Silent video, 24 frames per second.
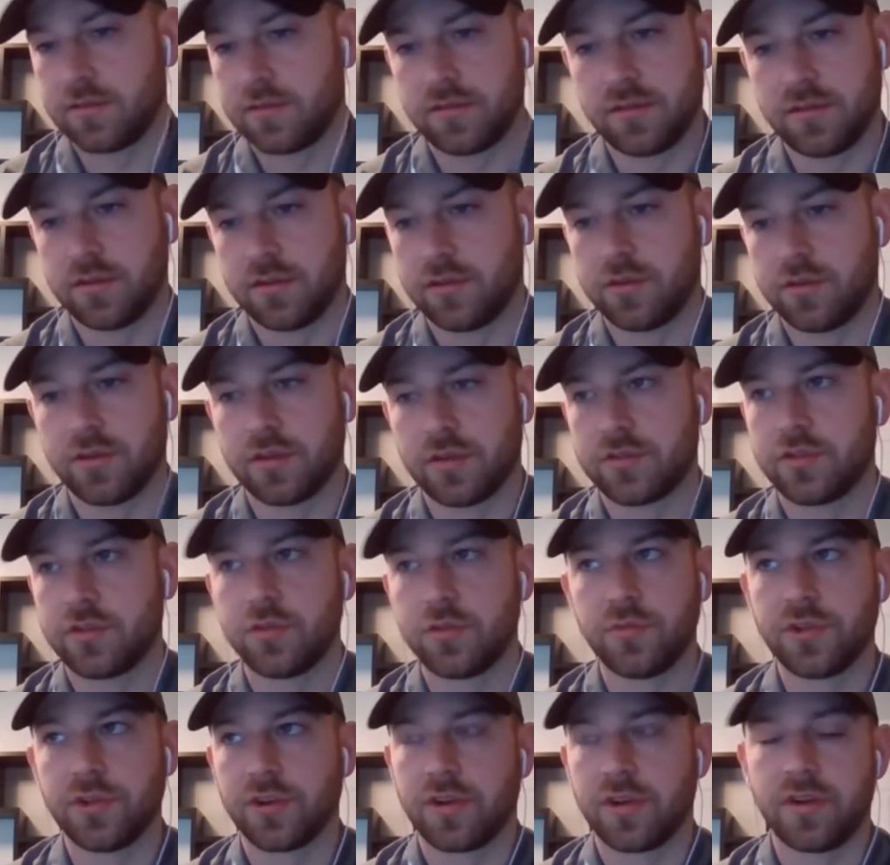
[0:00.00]
you
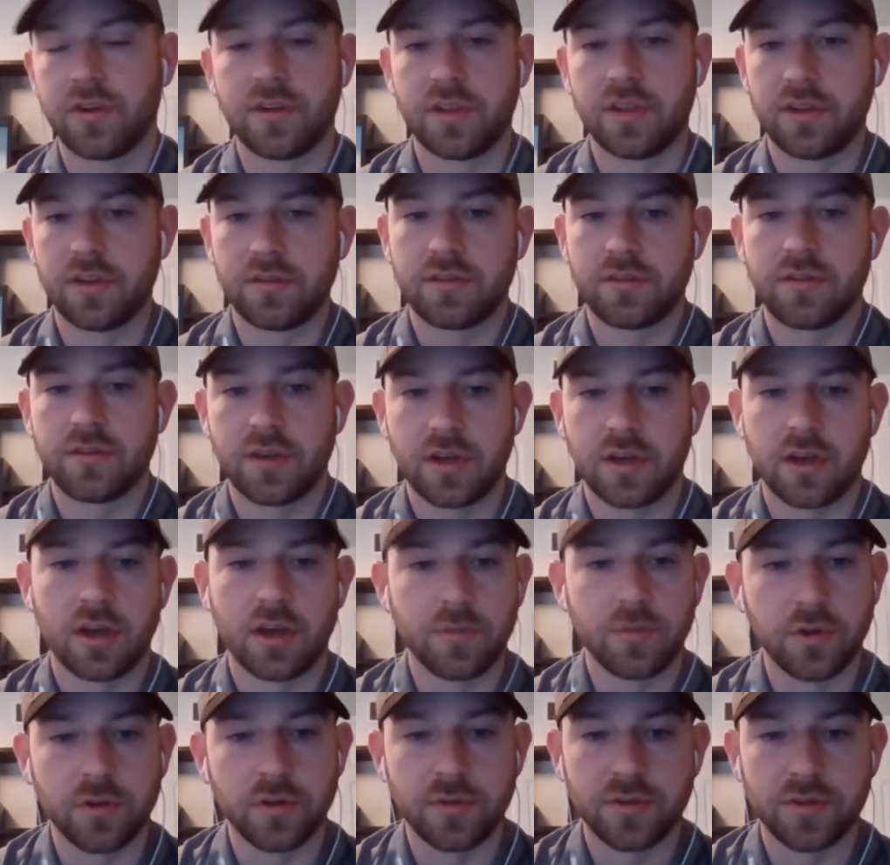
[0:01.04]
assume you're going to need
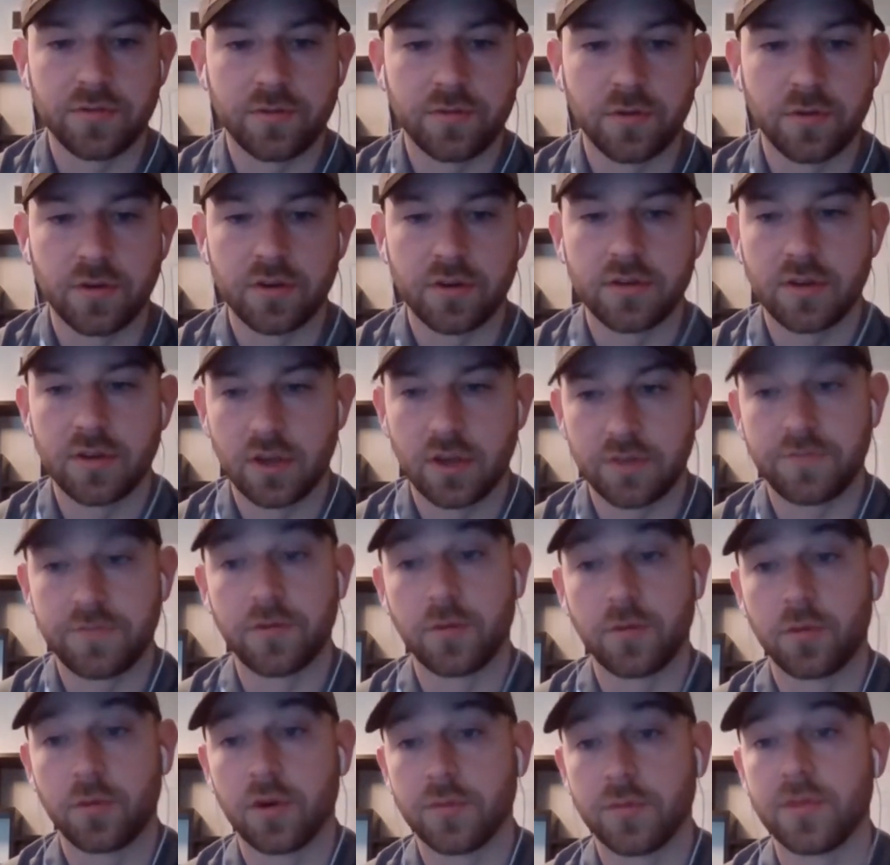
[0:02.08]
a permit for a
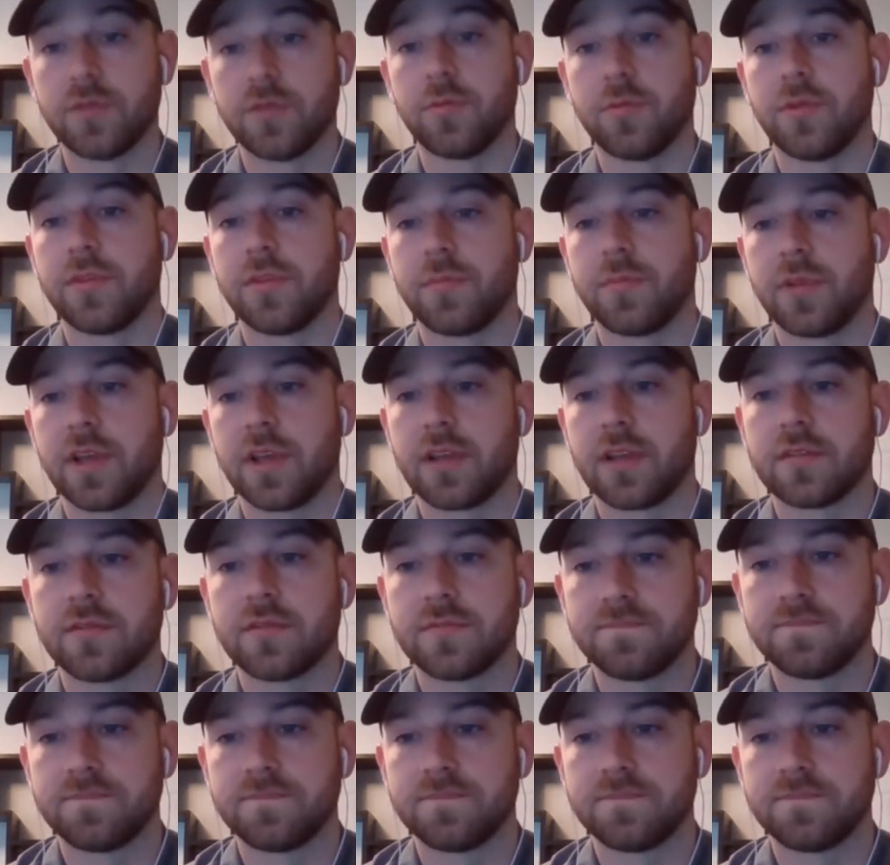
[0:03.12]
full permit with plans.